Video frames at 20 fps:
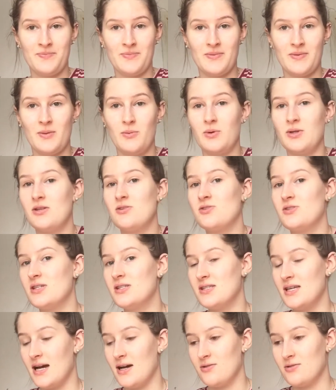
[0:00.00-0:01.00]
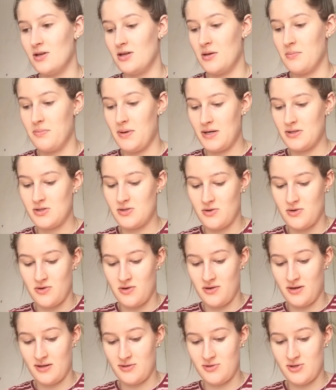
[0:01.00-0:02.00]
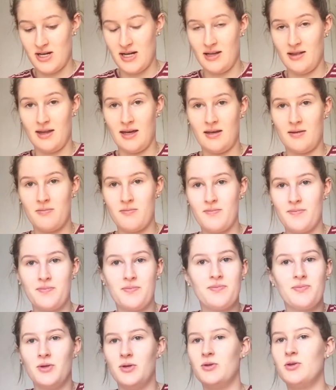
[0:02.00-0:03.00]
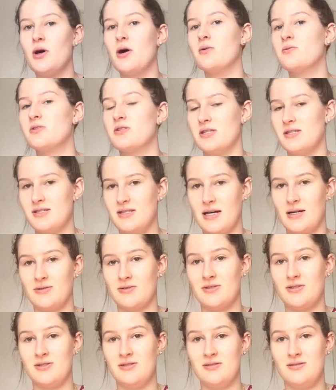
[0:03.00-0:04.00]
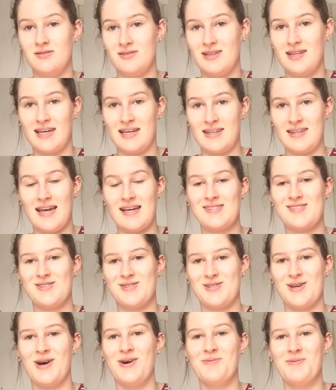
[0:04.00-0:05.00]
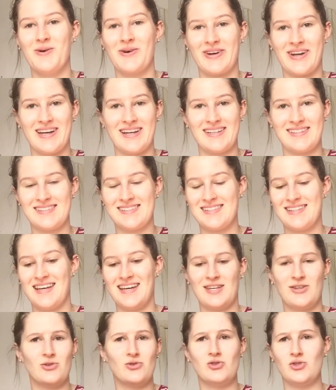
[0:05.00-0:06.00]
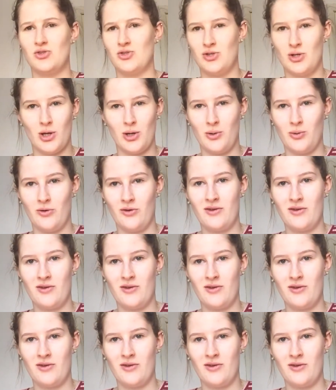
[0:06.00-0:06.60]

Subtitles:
when you sit down on a bus or on a train, like, you don't sit down to, like, next to someone else. Like, you just don't.